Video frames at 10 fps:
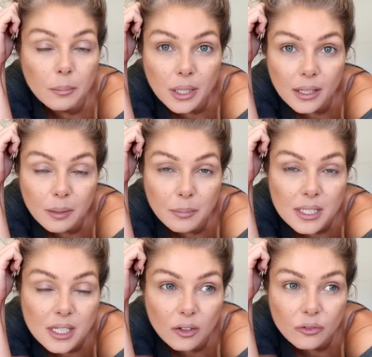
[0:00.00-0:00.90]
I'm gonna get
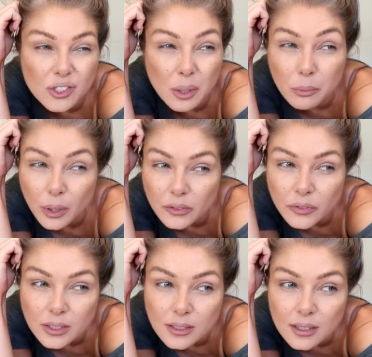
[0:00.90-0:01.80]
myself some
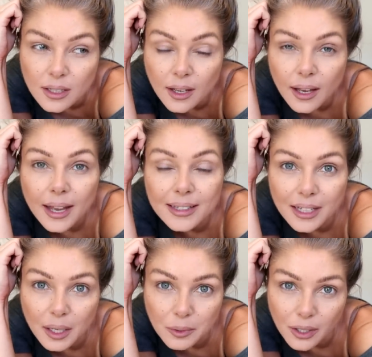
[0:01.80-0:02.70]
breakfast
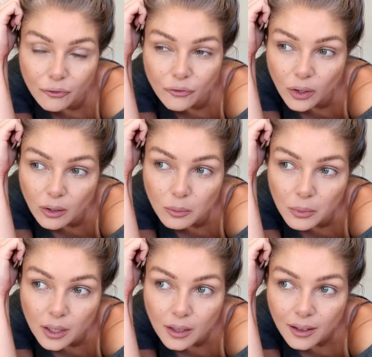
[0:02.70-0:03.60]
and then I'm gonna film